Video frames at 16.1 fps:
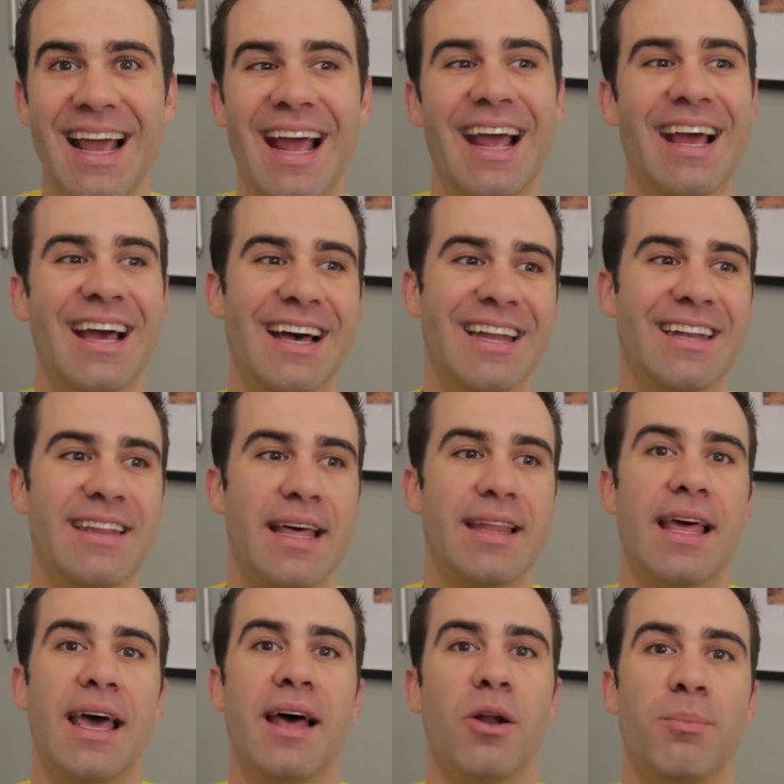and
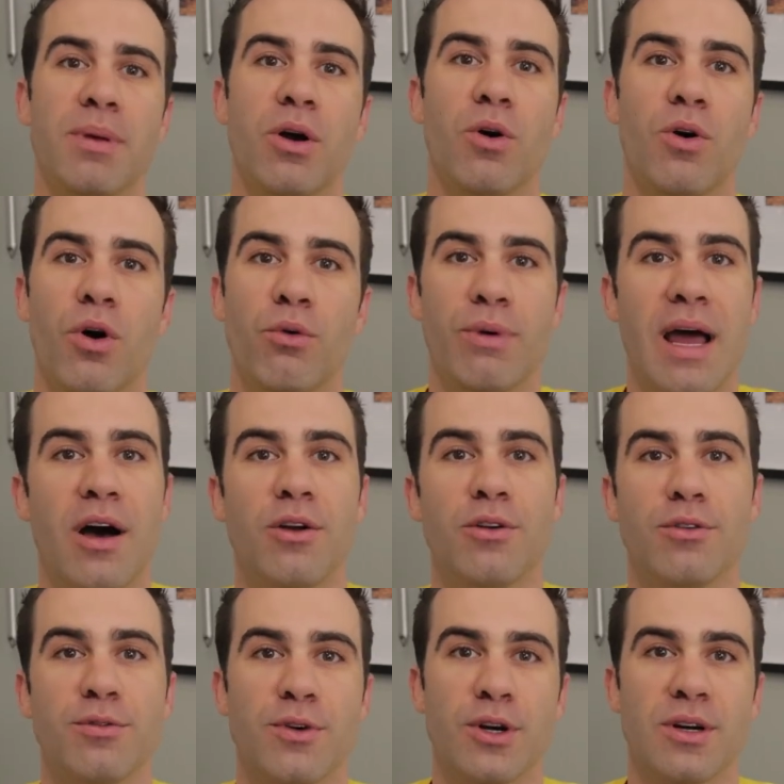that that'll be
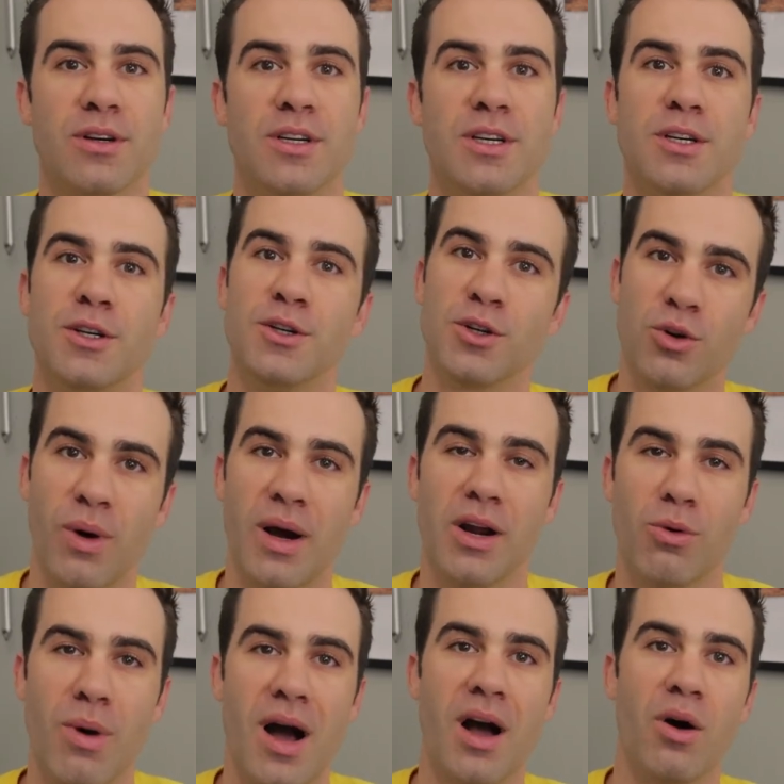around for quite
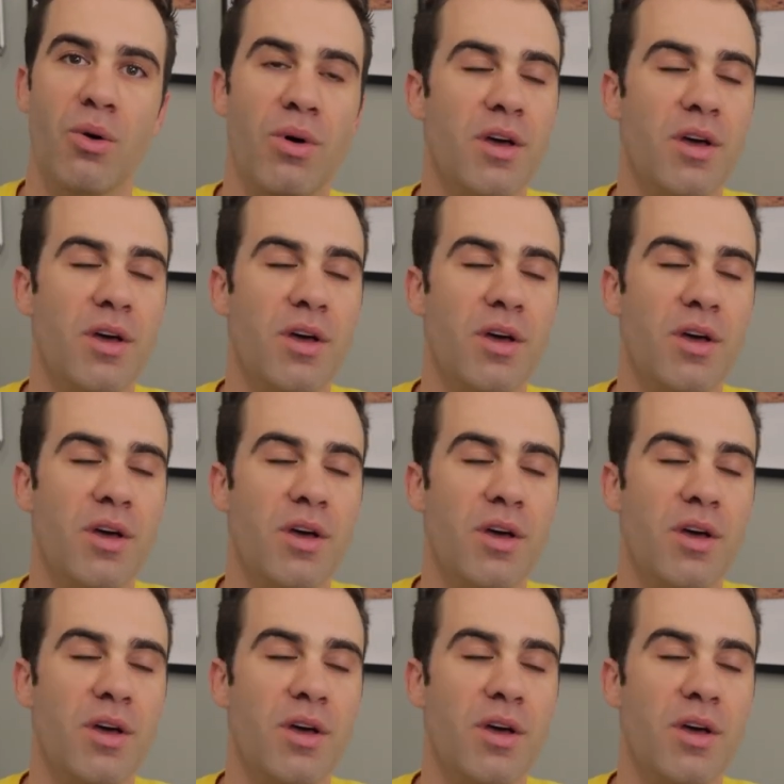a while.